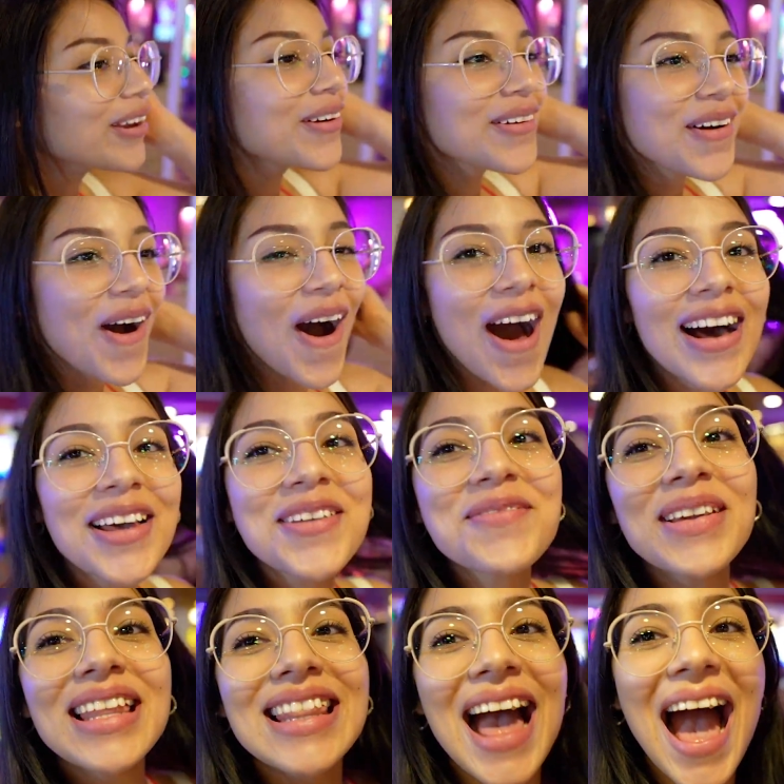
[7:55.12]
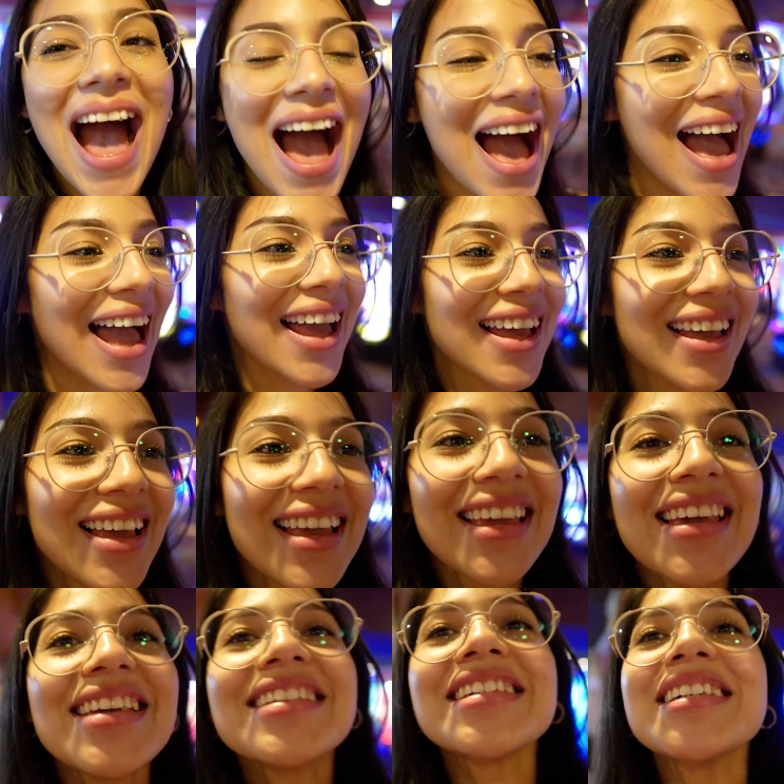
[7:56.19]
you calling me that?
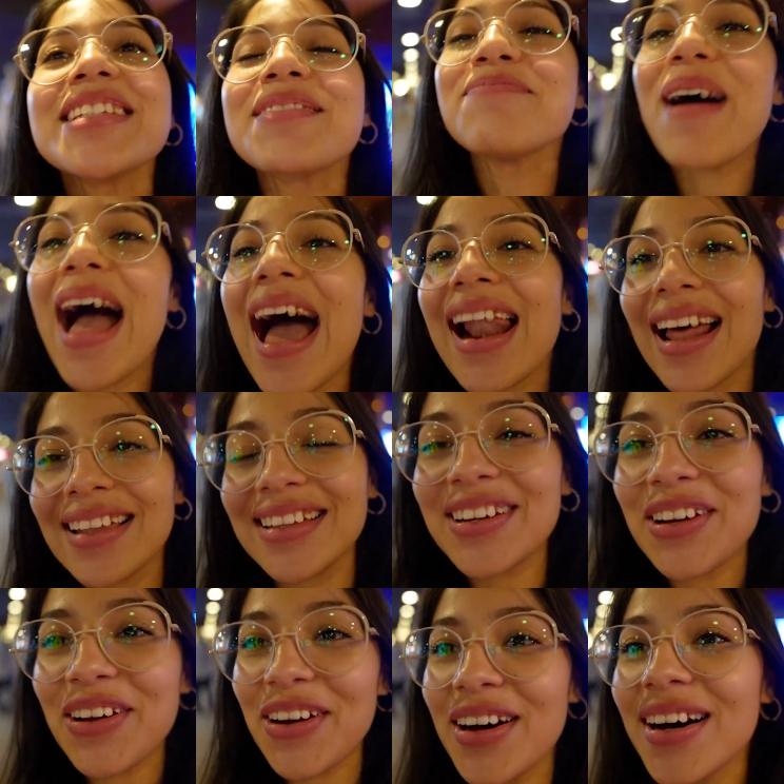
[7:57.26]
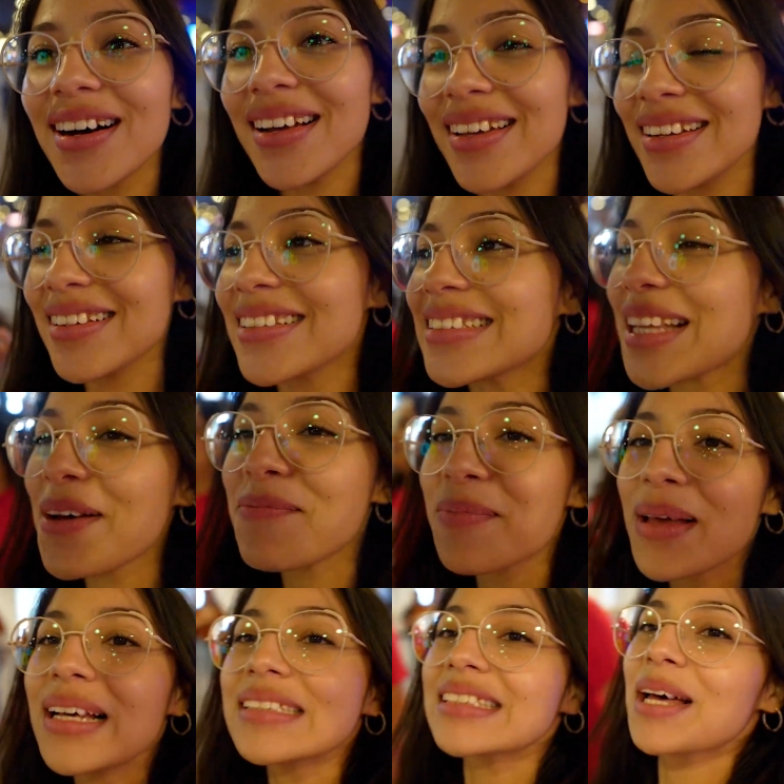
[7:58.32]
He's just mad I look good. Stop
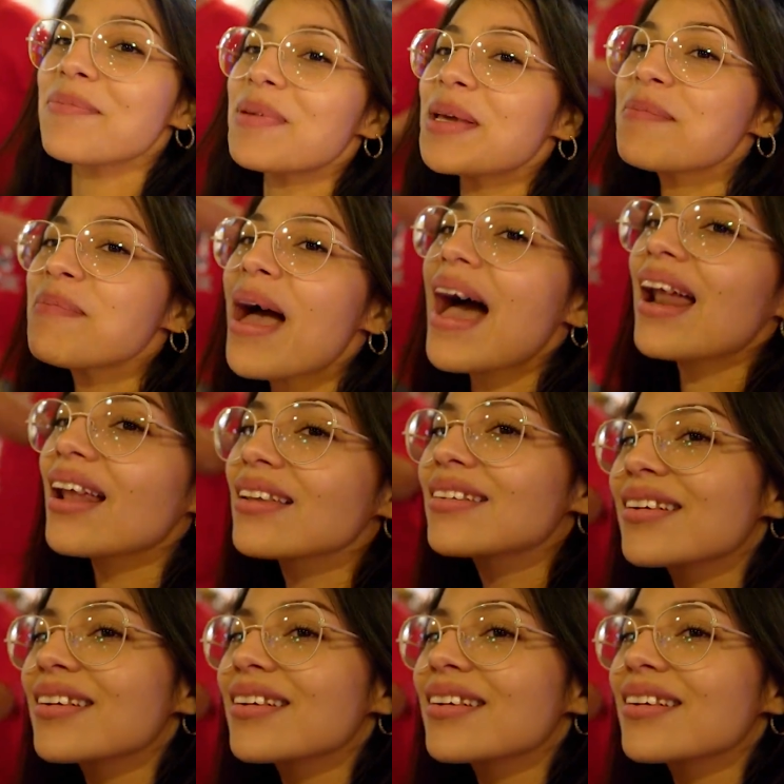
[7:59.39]
Stop being mad, I